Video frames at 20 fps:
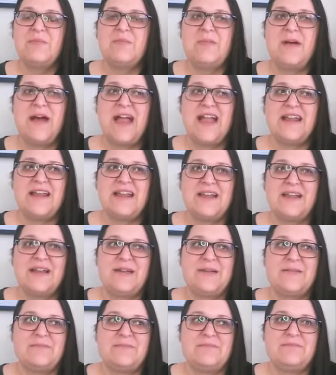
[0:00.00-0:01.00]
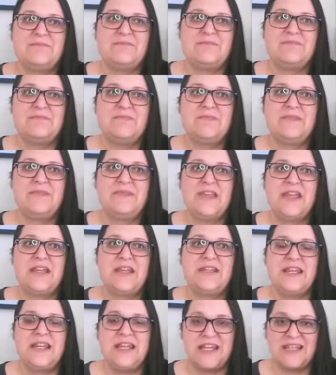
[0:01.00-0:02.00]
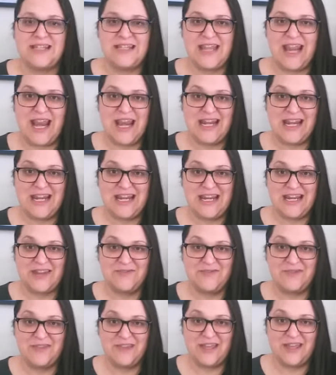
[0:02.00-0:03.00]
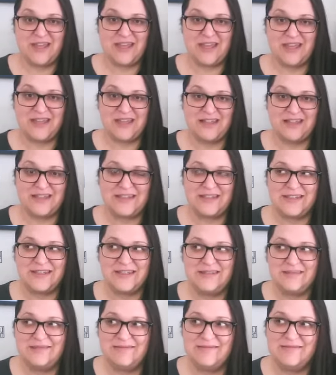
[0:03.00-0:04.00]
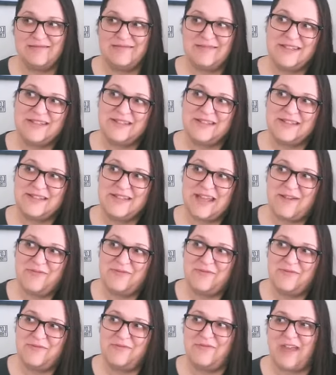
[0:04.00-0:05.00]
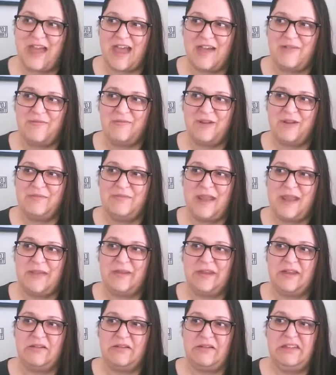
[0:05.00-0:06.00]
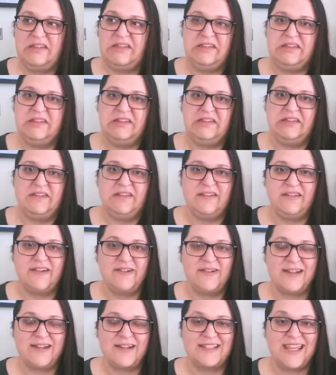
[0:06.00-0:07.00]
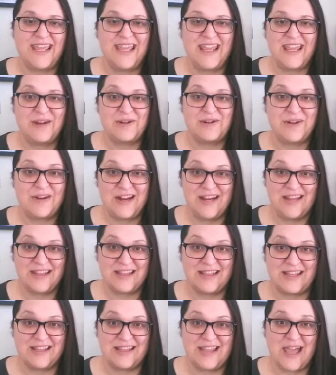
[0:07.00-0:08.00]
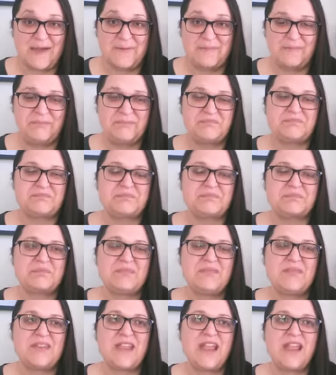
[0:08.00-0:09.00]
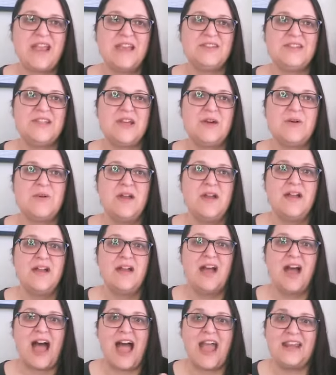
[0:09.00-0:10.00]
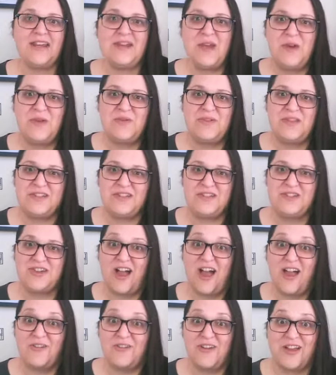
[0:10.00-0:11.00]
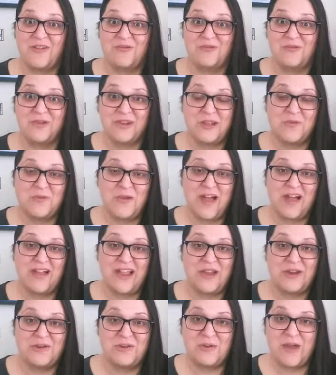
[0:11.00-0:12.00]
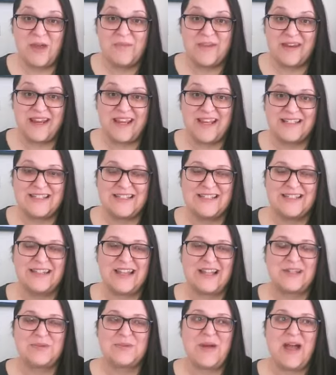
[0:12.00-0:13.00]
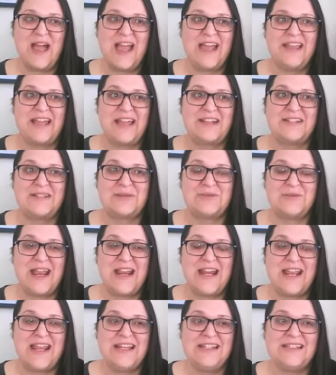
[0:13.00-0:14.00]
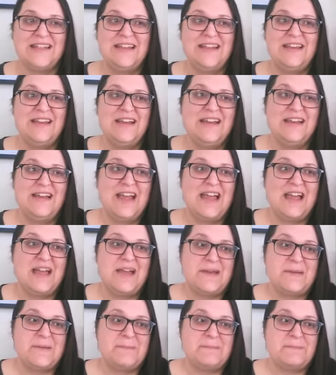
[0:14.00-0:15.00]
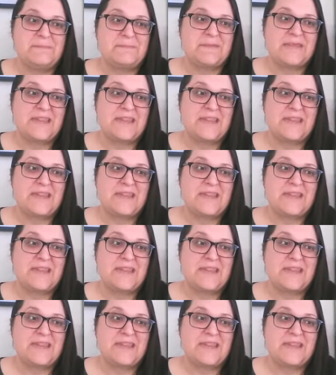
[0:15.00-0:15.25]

but um, they didn't contain any of the stuff that would make me go, you know, as a kid or anything like that. And so I know this genre really well. I grew up in it. That's why I like to write it. Um,